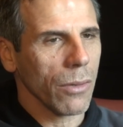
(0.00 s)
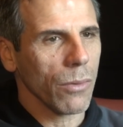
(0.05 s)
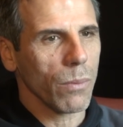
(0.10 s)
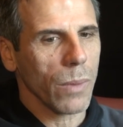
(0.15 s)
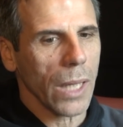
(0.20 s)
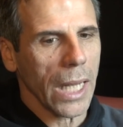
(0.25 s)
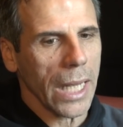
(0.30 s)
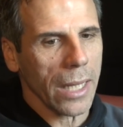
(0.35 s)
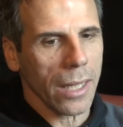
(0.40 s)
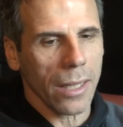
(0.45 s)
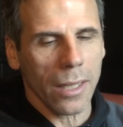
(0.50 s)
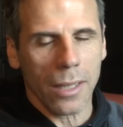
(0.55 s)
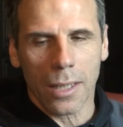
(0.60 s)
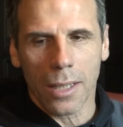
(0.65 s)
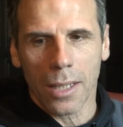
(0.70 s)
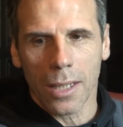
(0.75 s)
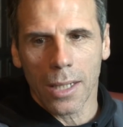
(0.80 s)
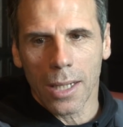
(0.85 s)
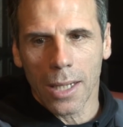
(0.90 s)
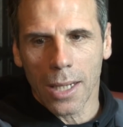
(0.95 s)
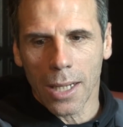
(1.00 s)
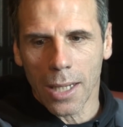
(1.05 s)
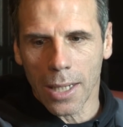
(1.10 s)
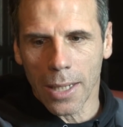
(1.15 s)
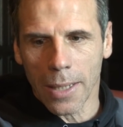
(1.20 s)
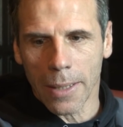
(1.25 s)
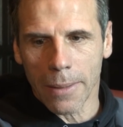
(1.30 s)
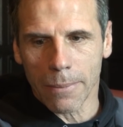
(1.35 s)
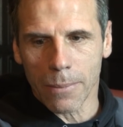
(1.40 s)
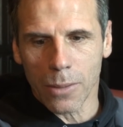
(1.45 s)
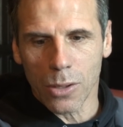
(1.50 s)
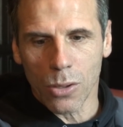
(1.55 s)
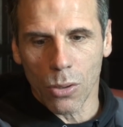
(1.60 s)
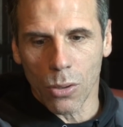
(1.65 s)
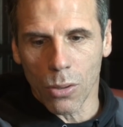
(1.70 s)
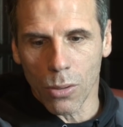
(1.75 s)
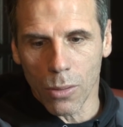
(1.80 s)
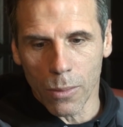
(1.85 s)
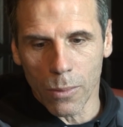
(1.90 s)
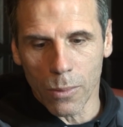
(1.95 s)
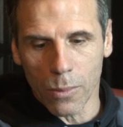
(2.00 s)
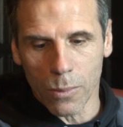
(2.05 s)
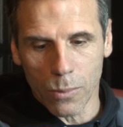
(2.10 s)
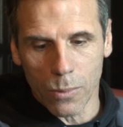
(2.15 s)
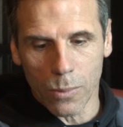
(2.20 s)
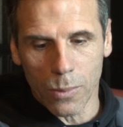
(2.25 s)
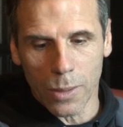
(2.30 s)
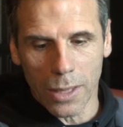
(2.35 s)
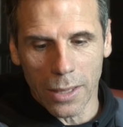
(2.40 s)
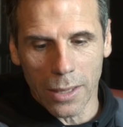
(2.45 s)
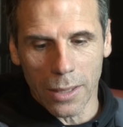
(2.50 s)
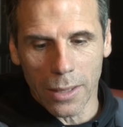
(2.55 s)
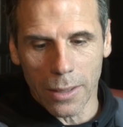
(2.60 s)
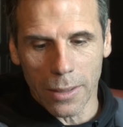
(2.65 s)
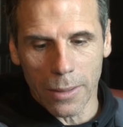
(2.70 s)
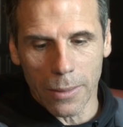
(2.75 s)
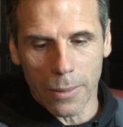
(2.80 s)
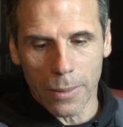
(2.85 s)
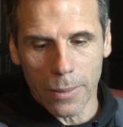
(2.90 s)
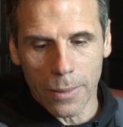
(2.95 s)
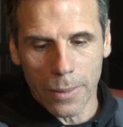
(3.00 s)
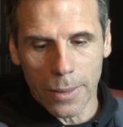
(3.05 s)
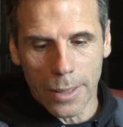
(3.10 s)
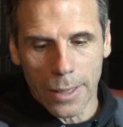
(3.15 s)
good player. So we